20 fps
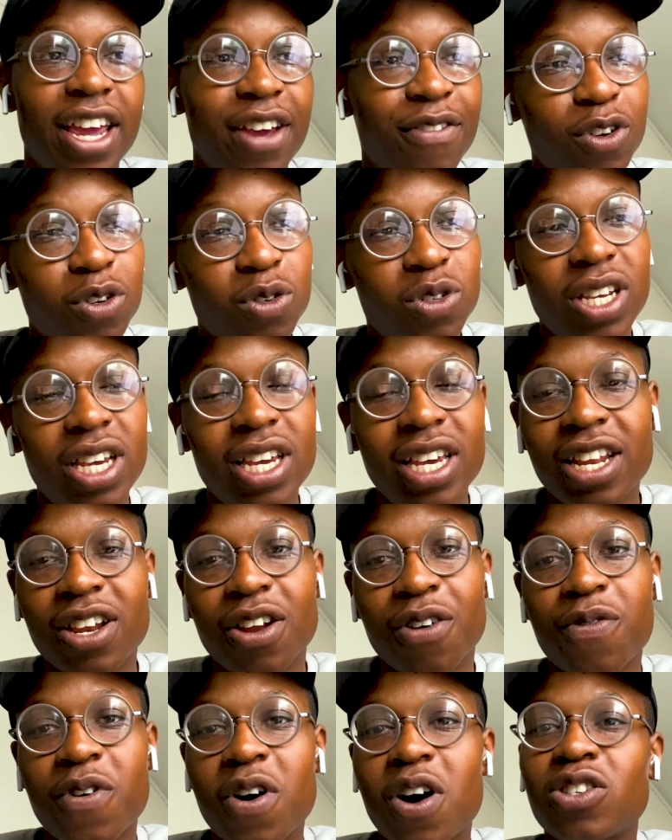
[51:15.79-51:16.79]
If you
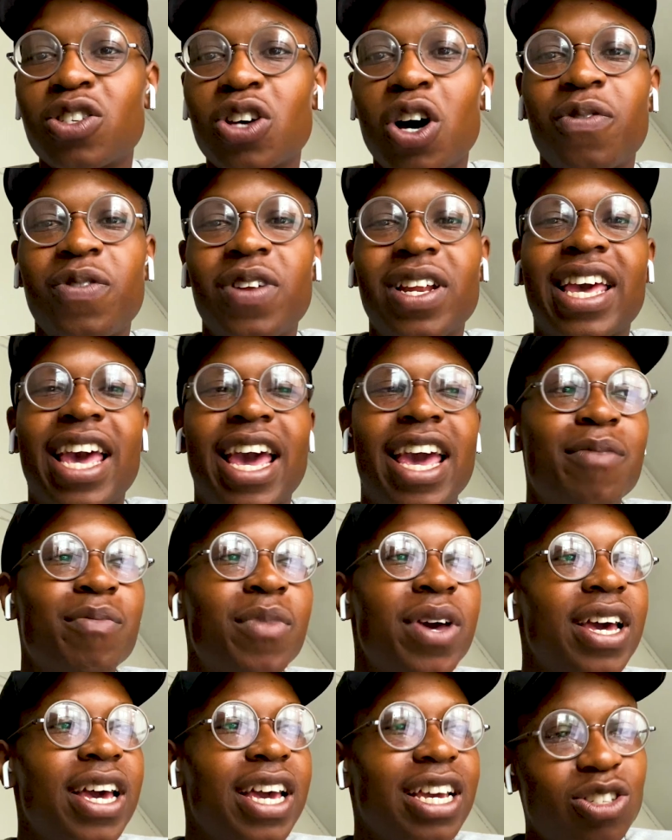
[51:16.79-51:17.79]
see in the first half of the
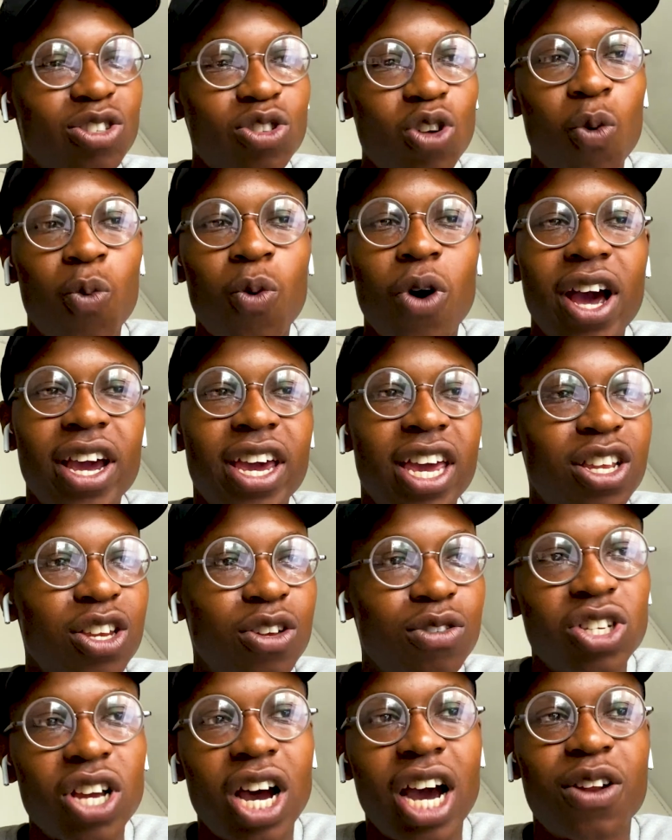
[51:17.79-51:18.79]
game, it's not
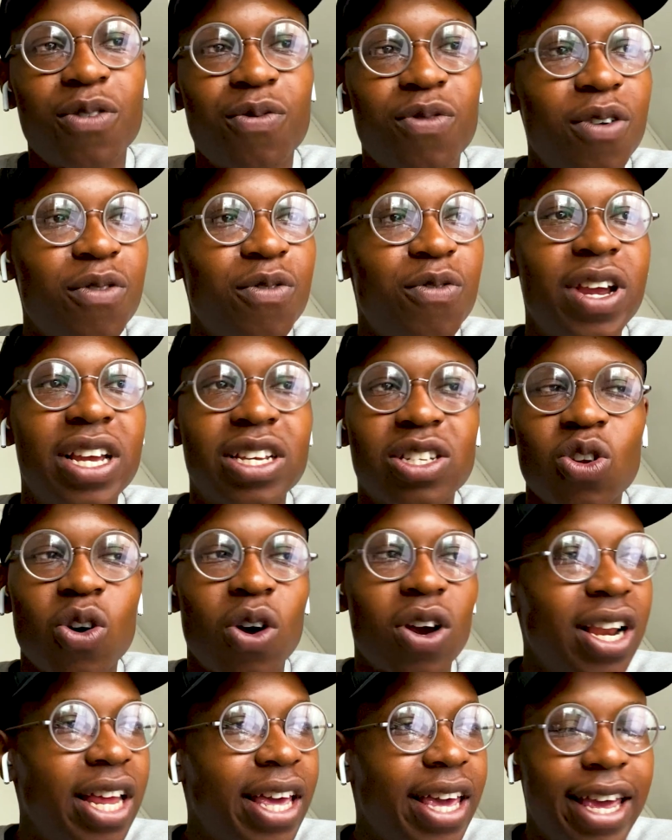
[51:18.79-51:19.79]
working, you started the front three,
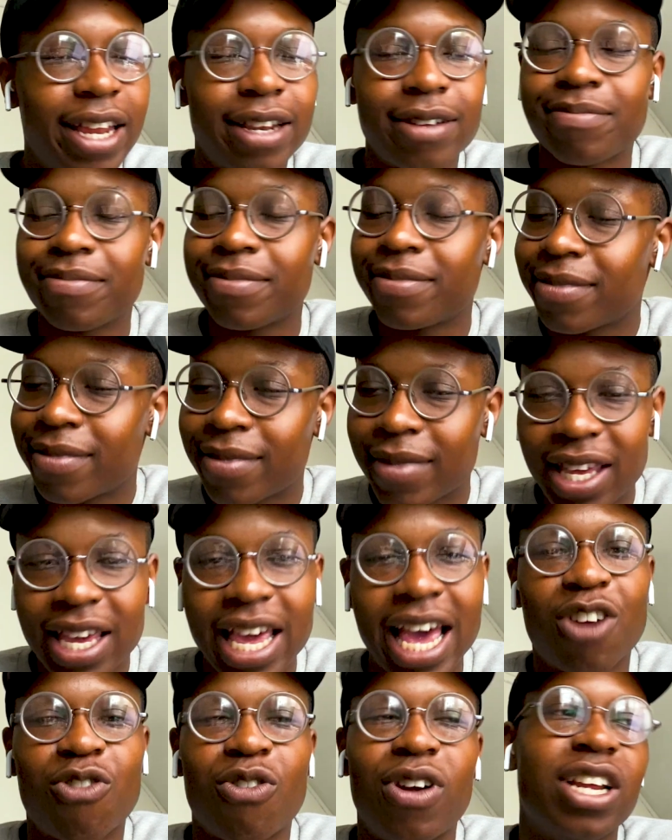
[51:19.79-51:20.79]
it's not clicking,
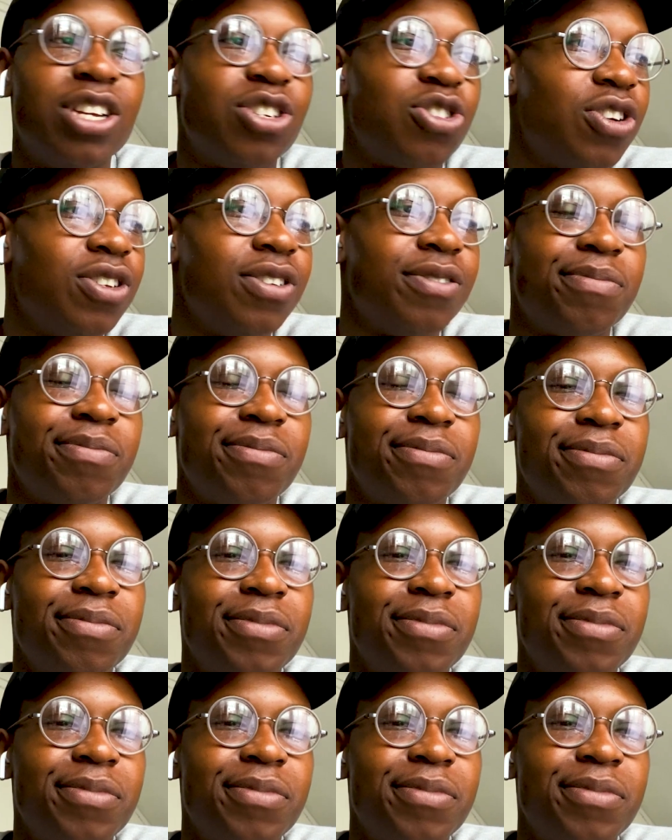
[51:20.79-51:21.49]
get Grealish on.